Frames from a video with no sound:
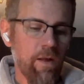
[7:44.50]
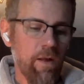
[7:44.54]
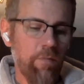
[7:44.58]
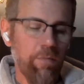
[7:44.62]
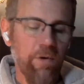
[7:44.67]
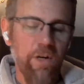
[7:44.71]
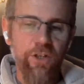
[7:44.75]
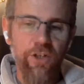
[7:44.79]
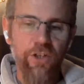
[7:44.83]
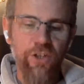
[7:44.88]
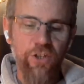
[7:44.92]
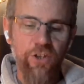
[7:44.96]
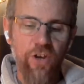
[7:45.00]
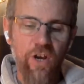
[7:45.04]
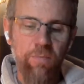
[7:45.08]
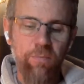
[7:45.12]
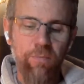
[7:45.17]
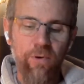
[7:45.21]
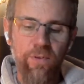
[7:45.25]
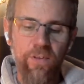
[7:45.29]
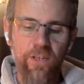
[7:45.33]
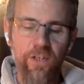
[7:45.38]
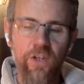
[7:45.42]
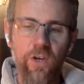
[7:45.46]
But I just thought I'd
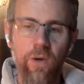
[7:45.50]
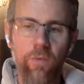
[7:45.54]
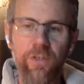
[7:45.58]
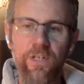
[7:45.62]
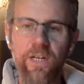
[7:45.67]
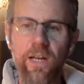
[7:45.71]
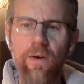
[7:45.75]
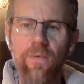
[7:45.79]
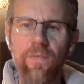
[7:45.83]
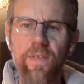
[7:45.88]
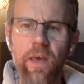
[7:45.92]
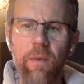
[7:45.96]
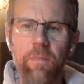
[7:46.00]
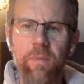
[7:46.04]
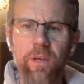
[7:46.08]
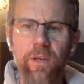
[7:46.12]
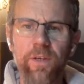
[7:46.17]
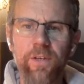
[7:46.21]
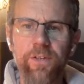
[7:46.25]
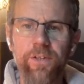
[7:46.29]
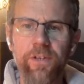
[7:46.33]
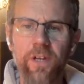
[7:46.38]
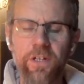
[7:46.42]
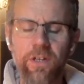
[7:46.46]
put this option out there
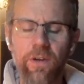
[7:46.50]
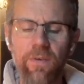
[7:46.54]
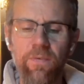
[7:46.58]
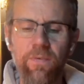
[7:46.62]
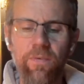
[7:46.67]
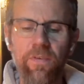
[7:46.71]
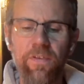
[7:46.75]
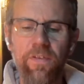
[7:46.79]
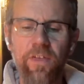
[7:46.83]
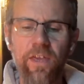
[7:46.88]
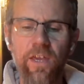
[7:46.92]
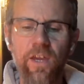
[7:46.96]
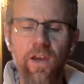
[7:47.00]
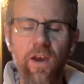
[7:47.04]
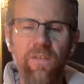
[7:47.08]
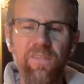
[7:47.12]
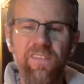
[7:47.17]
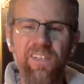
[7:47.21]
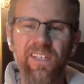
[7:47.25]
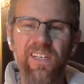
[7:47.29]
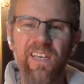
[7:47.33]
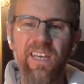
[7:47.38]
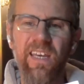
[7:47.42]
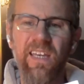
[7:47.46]
because I don't think I've
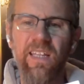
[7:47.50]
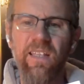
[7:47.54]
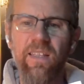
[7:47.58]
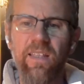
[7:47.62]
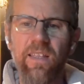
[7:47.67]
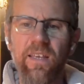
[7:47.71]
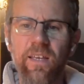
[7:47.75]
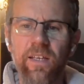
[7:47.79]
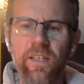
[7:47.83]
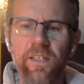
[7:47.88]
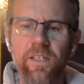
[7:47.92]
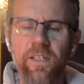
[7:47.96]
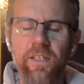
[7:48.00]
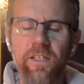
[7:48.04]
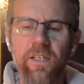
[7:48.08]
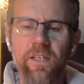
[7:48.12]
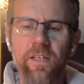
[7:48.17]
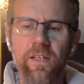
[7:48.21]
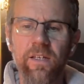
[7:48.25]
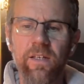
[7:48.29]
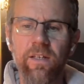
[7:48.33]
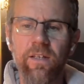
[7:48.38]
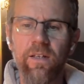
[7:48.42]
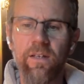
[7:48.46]
seen this
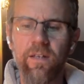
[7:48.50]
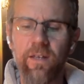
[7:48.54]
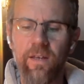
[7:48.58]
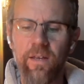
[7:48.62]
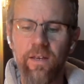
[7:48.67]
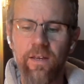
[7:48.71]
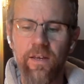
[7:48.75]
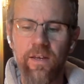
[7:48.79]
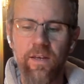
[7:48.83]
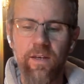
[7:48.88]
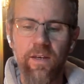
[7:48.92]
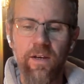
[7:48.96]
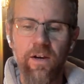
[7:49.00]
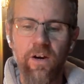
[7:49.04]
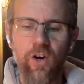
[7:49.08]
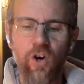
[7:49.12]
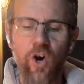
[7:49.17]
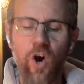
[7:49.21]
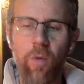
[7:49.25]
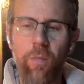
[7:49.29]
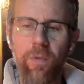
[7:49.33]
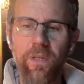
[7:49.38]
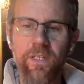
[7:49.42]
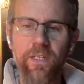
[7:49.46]

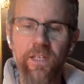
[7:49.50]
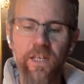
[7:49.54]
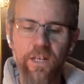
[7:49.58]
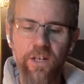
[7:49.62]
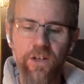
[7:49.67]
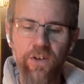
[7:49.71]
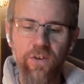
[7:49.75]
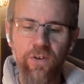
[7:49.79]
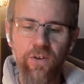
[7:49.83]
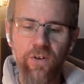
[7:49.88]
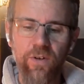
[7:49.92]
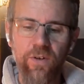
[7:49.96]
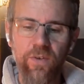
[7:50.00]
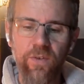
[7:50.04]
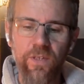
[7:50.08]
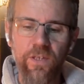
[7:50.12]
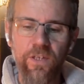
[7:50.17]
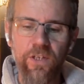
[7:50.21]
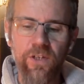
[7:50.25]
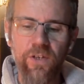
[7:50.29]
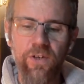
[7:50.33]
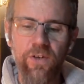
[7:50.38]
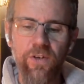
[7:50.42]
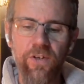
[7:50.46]
commented or
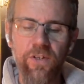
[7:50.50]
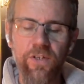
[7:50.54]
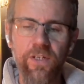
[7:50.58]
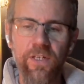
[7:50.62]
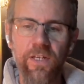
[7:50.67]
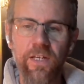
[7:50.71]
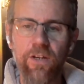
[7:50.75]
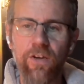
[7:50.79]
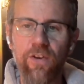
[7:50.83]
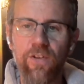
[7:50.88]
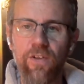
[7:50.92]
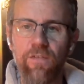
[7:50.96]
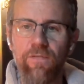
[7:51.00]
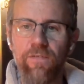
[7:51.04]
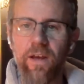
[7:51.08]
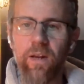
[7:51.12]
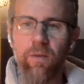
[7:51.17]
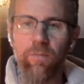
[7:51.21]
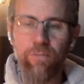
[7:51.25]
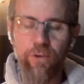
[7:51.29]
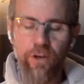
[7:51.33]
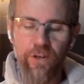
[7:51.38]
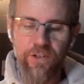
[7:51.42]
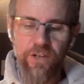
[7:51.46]
discussed in other van
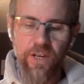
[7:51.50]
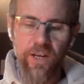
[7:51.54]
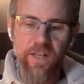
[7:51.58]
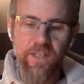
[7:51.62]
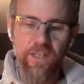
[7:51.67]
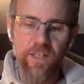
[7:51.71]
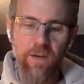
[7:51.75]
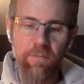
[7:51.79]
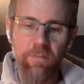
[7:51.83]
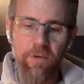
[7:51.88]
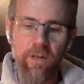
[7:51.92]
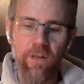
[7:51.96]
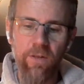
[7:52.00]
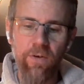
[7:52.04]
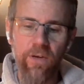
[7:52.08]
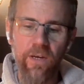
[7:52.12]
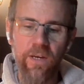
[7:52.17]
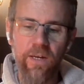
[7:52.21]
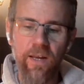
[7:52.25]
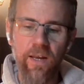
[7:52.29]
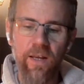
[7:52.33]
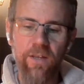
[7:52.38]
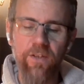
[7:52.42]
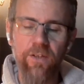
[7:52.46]
projects I've been
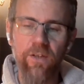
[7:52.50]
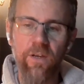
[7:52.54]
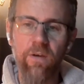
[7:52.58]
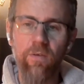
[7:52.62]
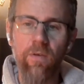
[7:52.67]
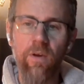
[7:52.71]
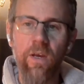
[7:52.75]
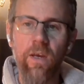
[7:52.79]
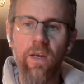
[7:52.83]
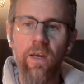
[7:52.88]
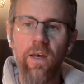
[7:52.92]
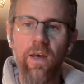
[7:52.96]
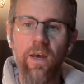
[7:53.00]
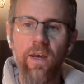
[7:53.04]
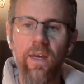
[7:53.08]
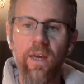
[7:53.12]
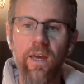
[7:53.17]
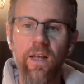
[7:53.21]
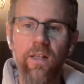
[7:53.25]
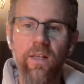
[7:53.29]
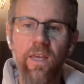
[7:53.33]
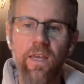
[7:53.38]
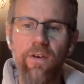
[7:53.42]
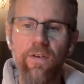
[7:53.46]
looking at. So
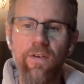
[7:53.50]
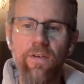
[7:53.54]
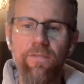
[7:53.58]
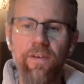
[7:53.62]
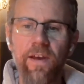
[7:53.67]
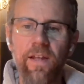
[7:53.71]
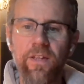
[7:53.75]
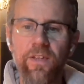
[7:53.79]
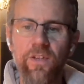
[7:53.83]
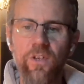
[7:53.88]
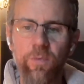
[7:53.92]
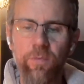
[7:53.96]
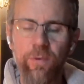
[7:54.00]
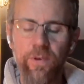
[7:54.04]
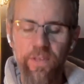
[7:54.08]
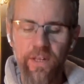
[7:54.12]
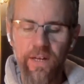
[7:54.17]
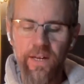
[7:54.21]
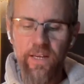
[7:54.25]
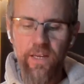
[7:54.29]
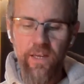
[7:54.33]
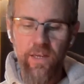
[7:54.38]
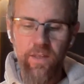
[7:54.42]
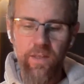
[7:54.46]
again, Kira Vans, I'll put the
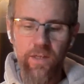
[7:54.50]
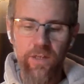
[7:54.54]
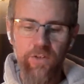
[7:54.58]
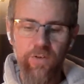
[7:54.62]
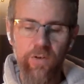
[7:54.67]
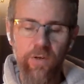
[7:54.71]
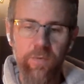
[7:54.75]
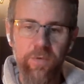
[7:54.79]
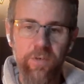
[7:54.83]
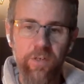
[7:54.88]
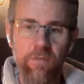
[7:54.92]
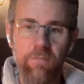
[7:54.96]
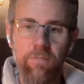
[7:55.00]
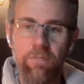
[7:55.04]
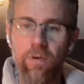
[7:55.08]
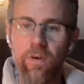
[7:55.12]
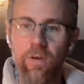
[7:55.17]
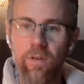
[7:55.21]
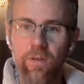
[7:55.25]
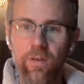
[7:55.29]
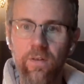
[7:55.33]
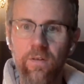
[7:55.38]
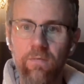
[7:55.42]
link in the description, but